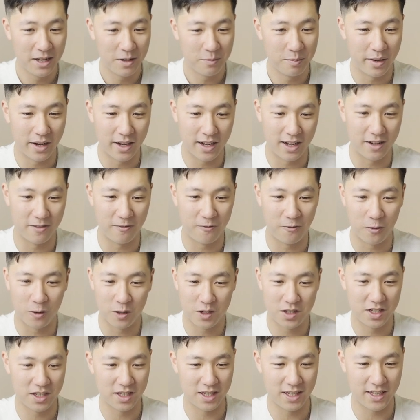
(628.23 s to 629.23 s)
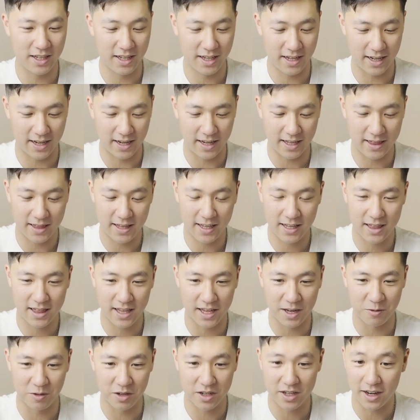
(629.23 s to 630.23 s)
But unfortunately, I think
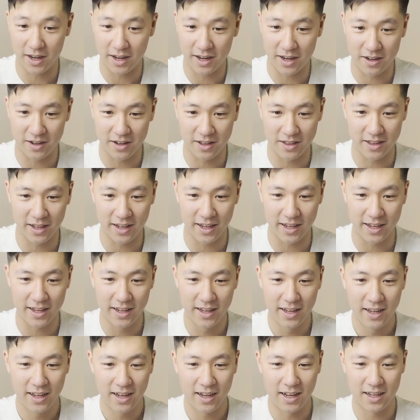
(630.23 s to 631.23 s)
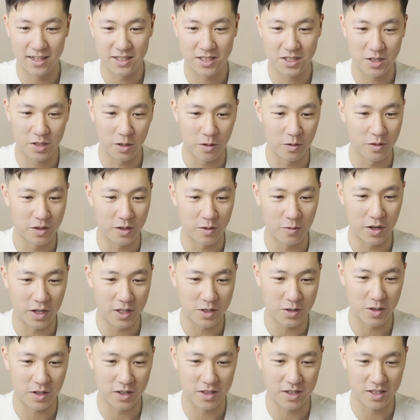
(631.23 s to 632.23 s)
they retired and they sold the
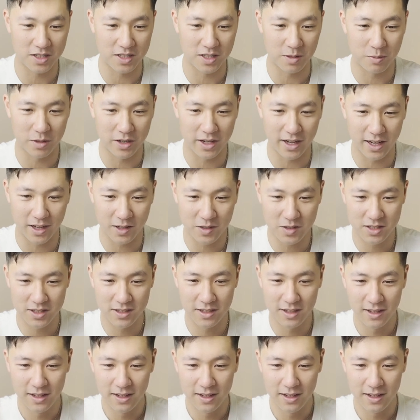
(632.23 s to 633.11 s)
restaurant to someone else.